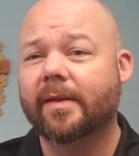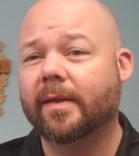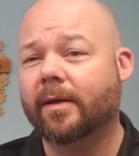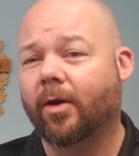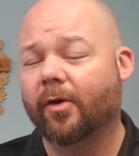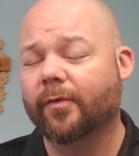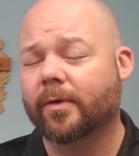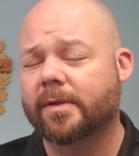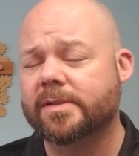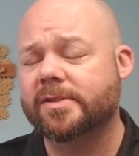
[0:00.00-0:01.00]
They offer
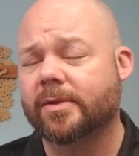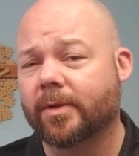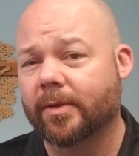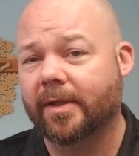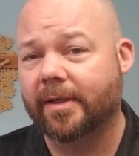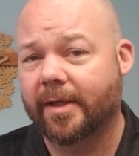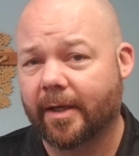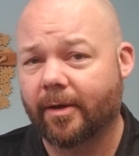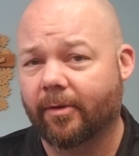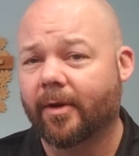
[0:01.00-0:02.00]
concern and
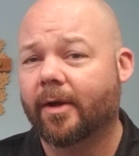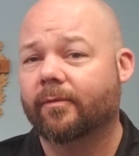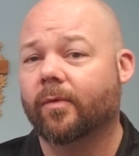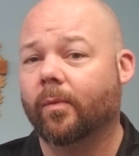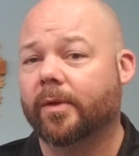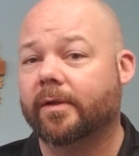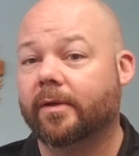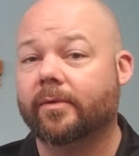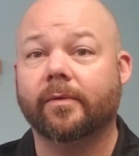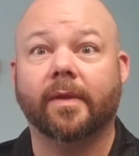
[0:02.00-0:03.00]
care for one
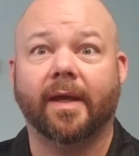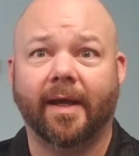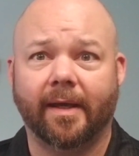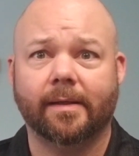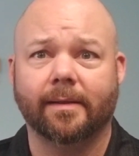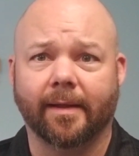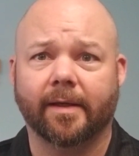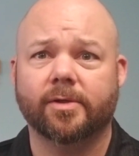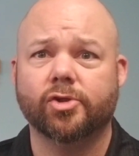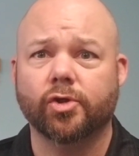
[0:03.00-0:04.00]
another. They act
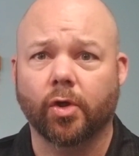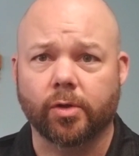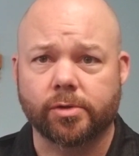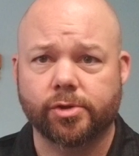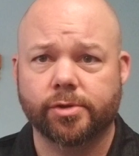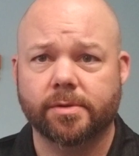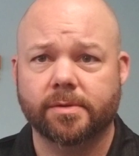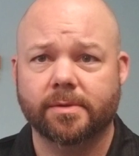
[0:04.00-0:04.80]
like church.